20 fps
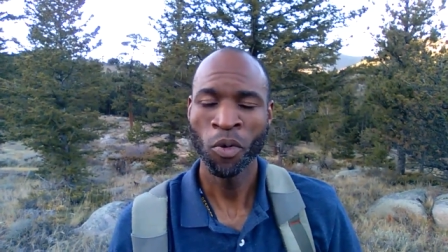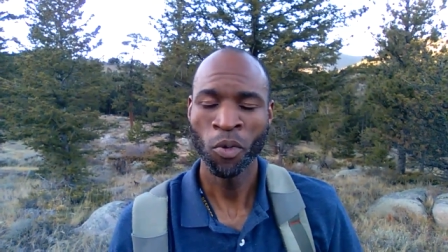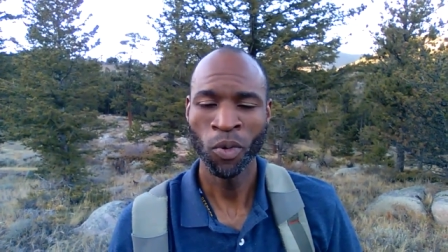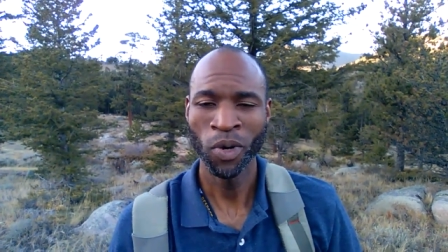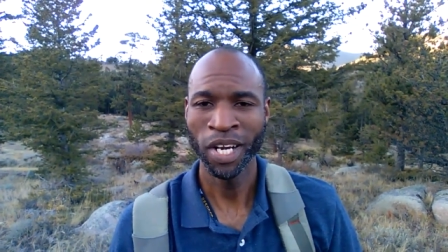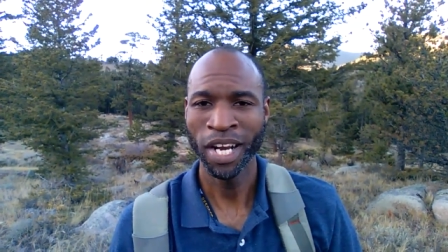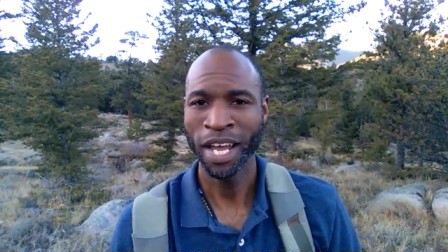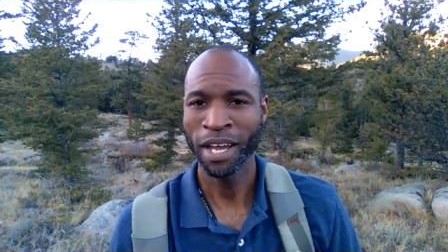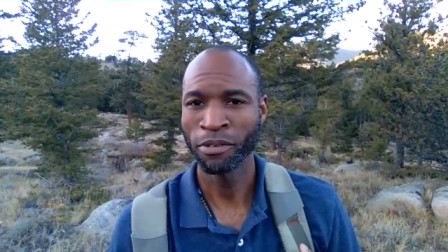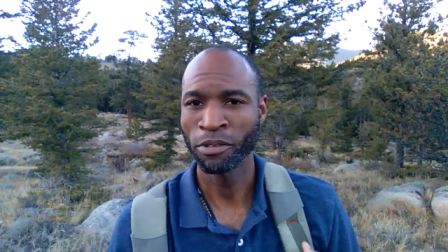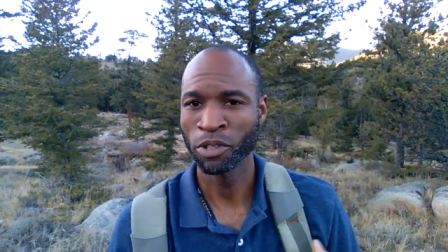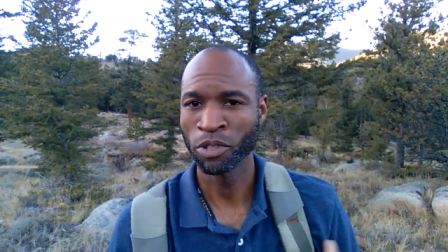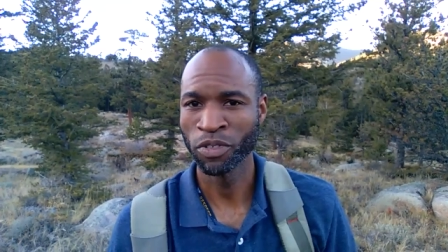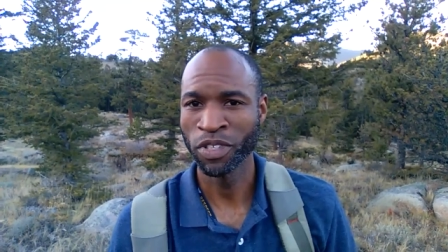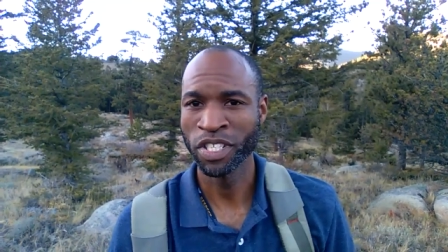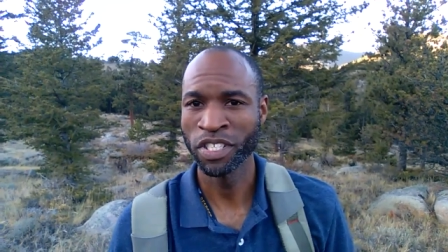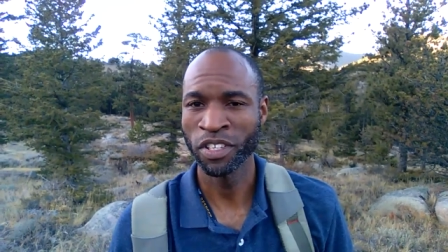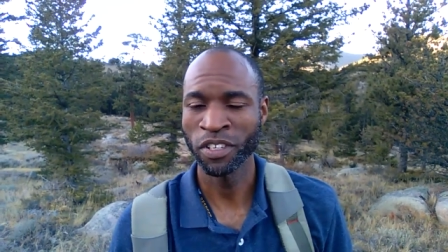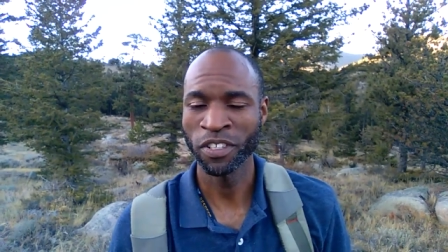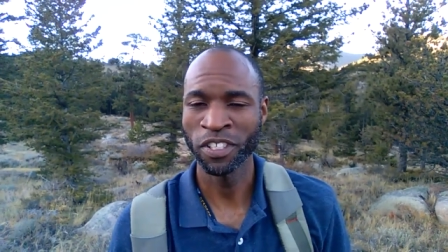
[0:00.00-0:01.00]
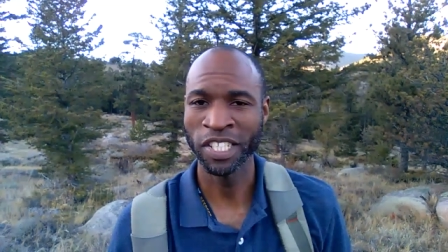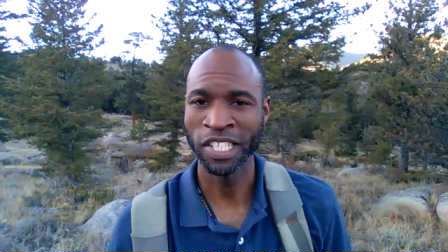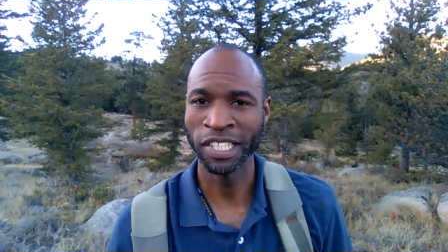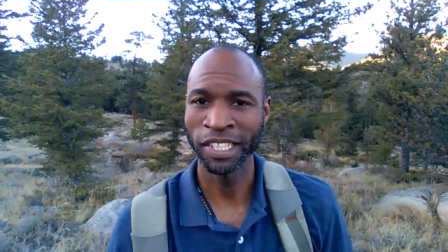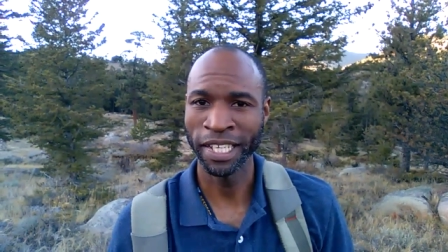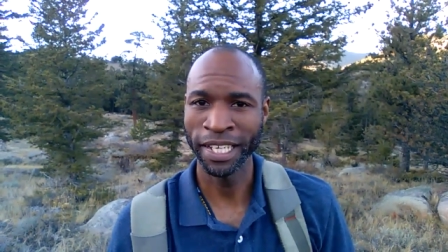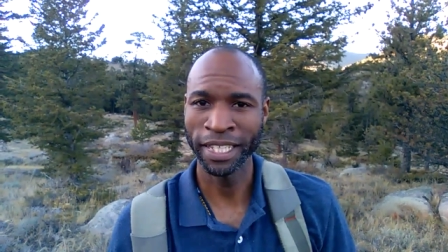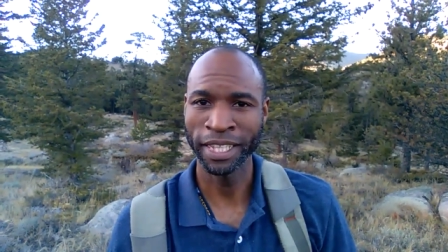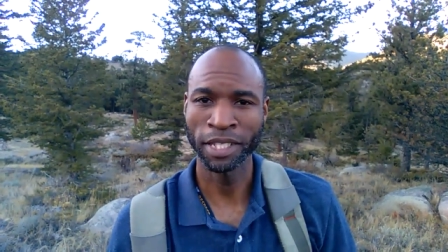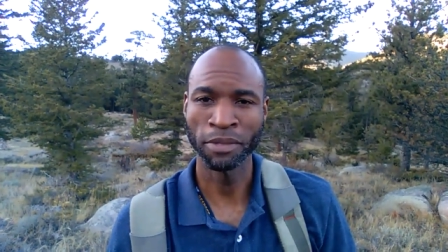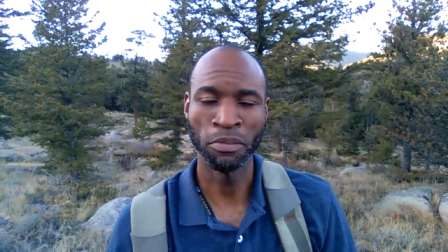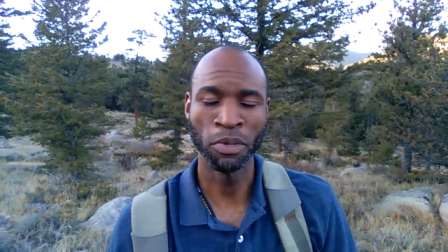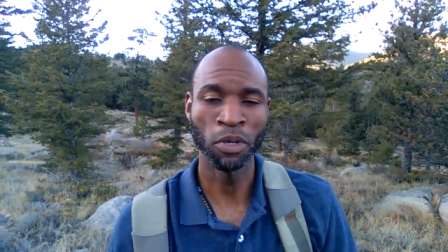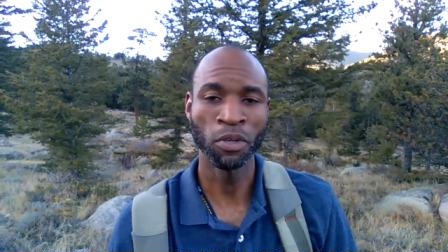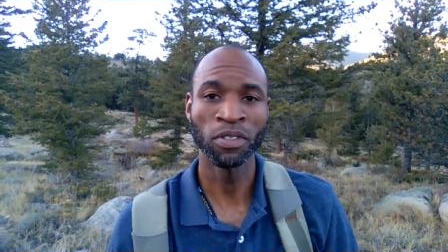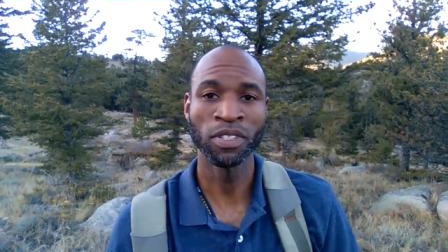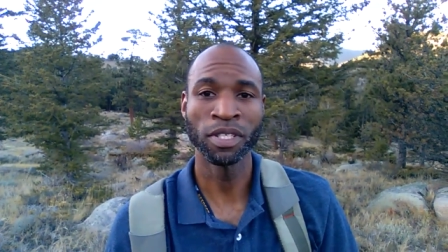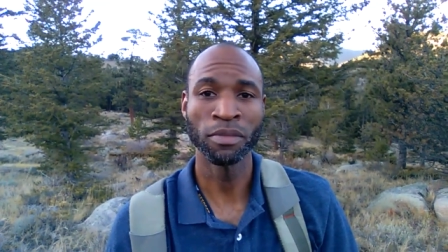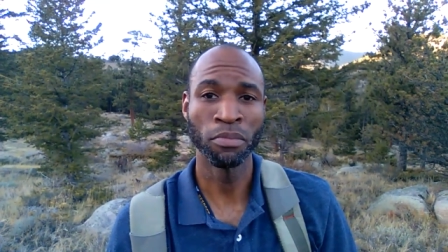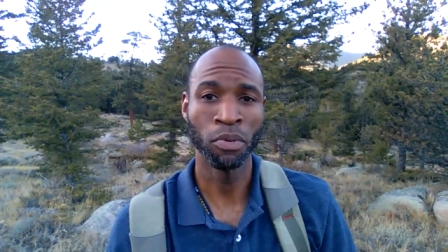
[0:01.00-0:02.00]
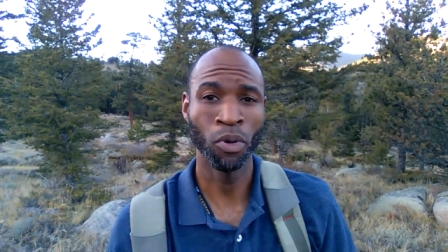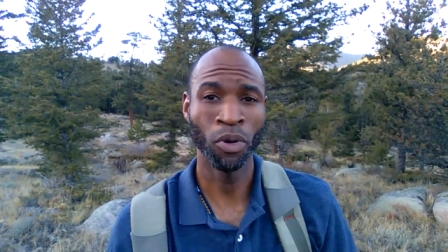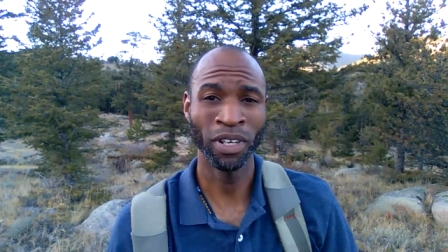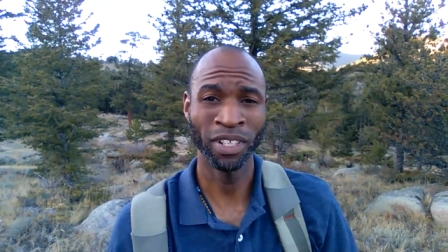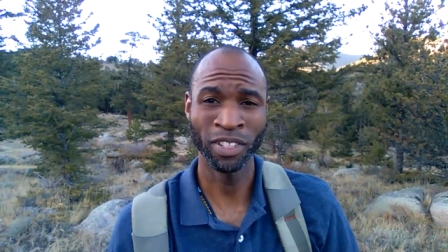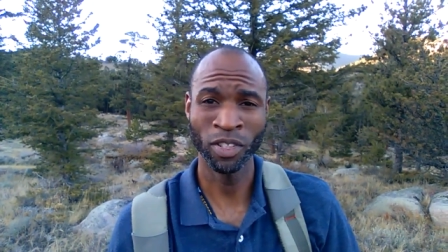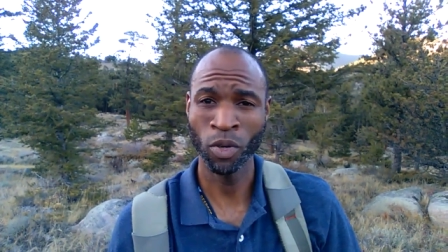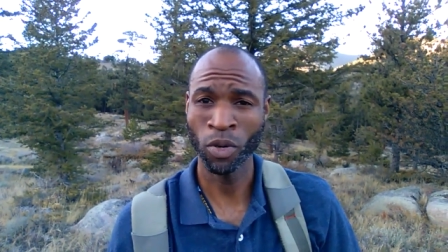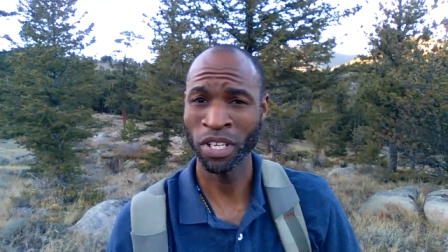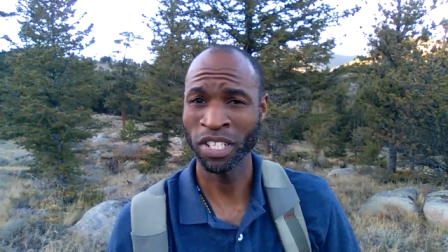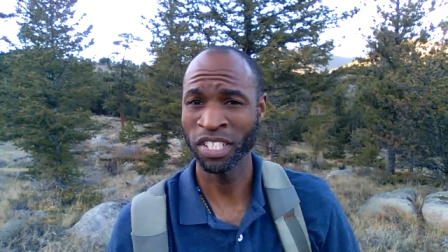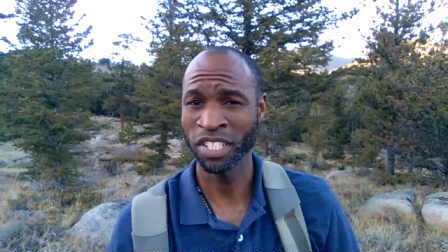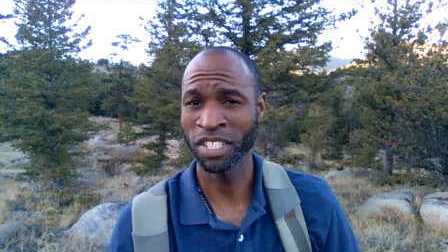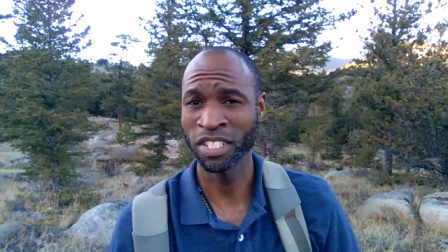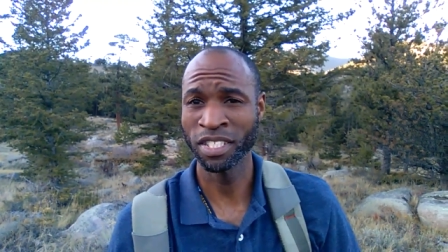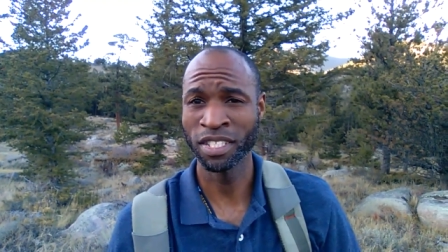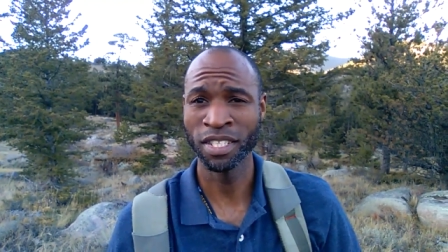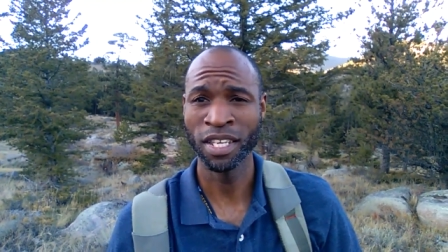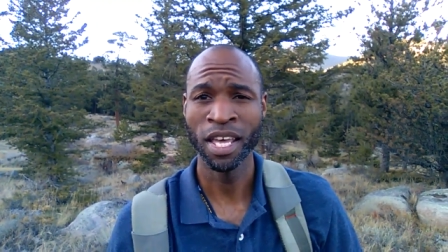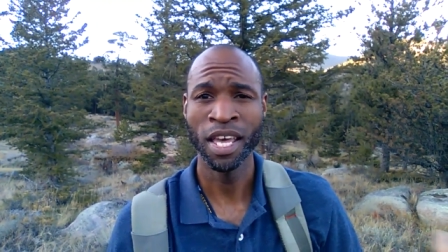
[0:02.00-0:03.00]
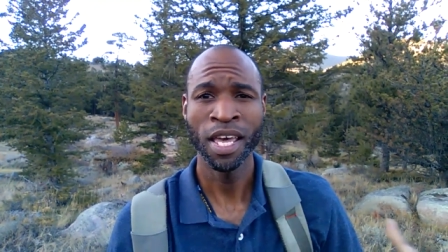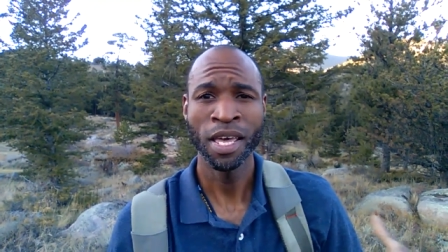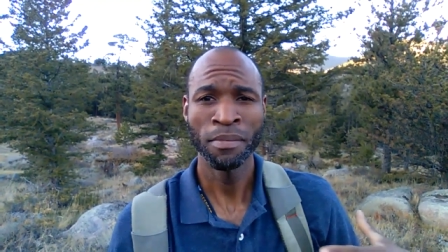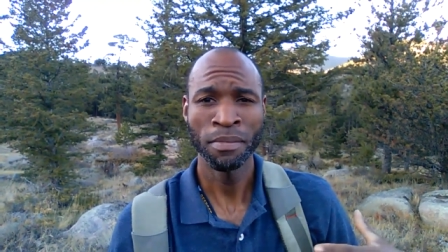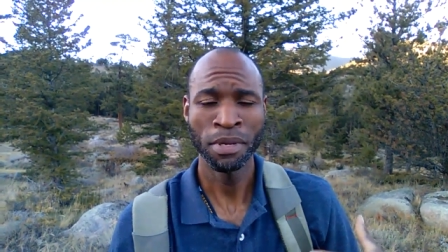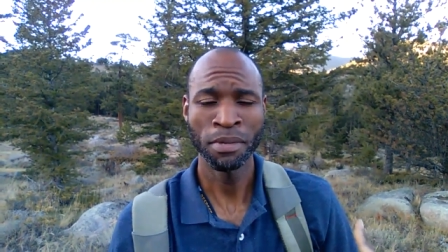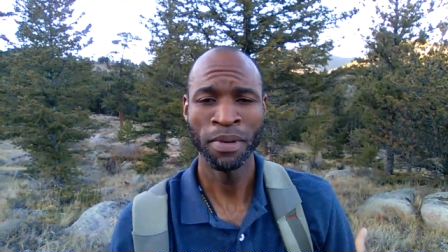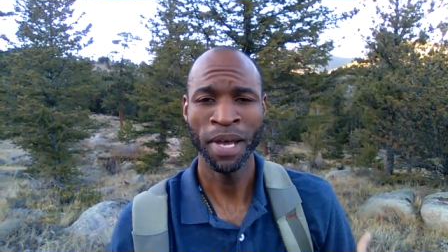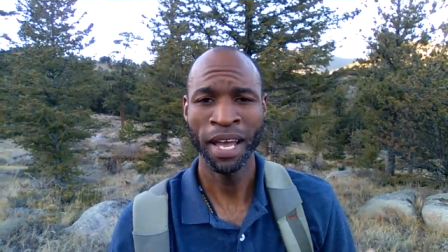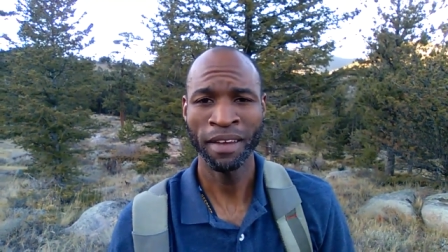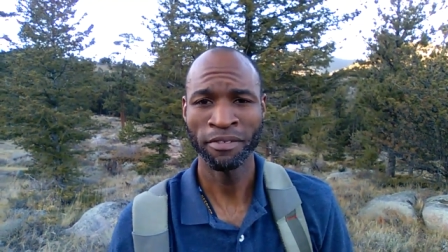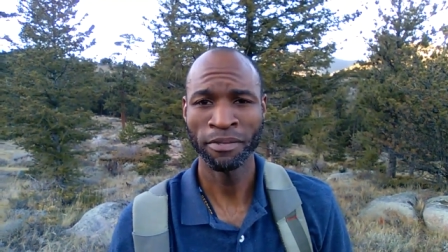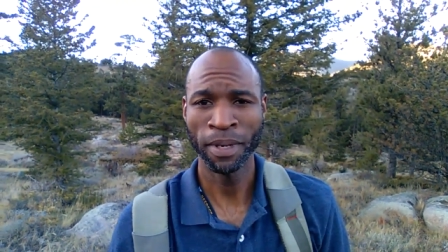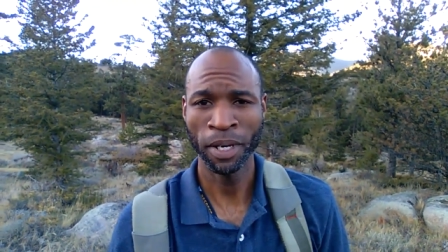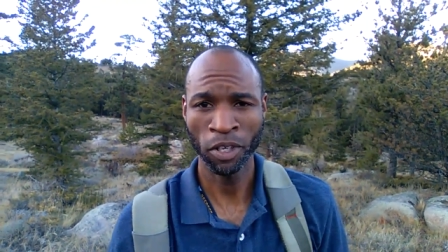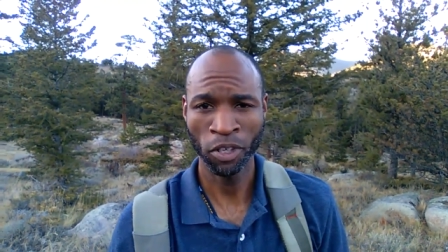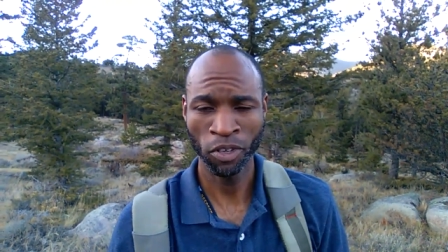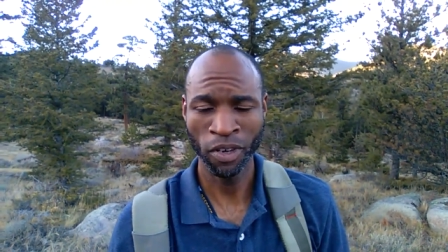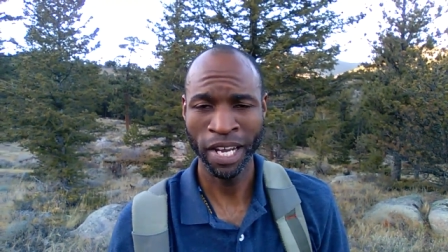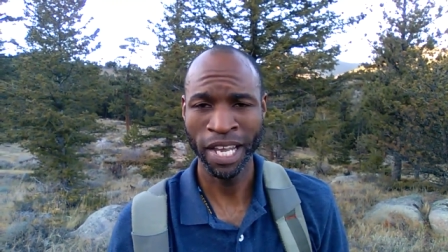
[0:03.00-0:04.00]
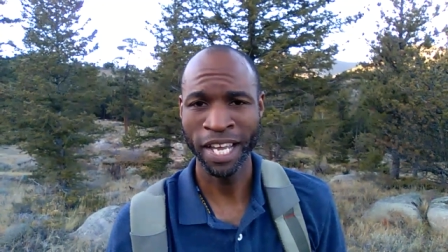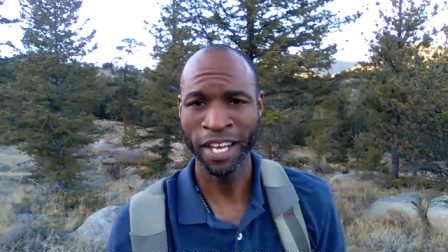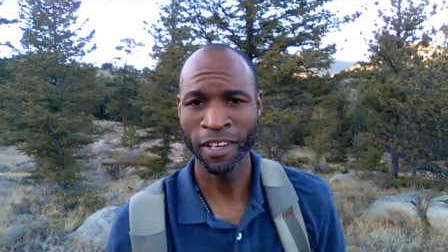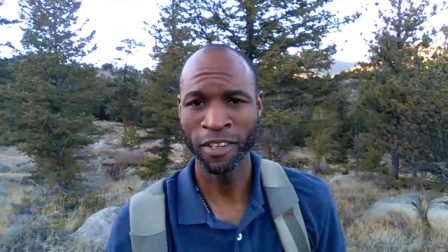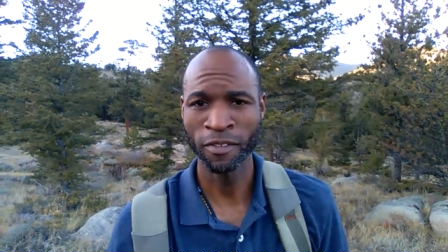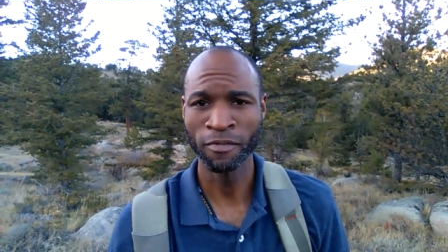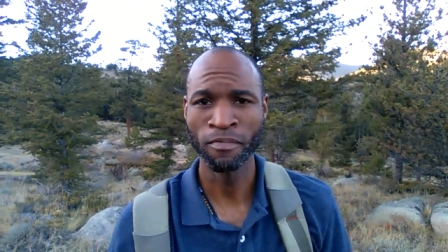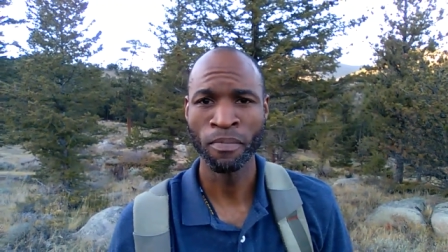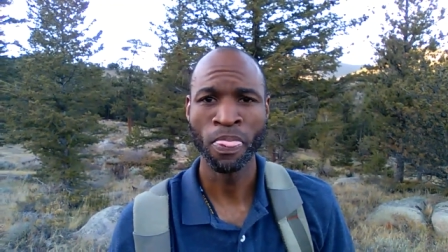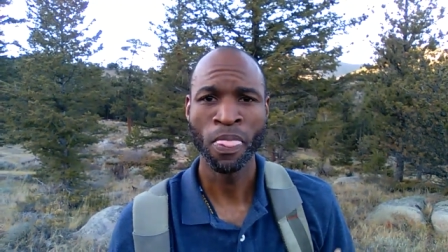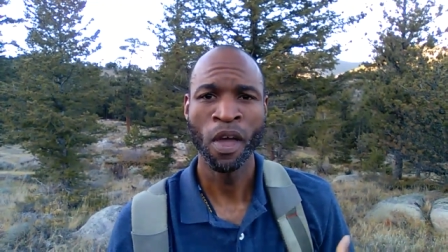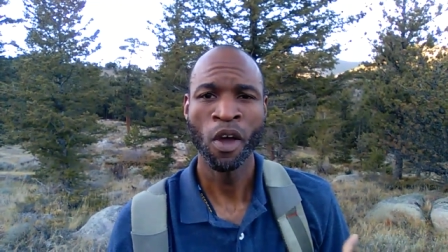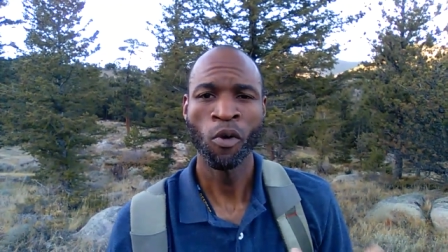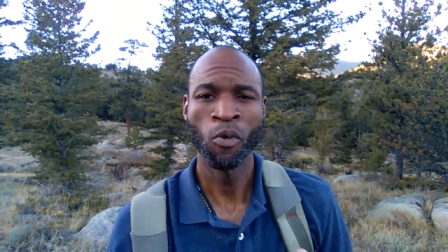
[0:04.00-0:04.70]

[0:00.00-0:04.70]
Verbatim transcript: when I was researching like the most important questions people have about Greyhound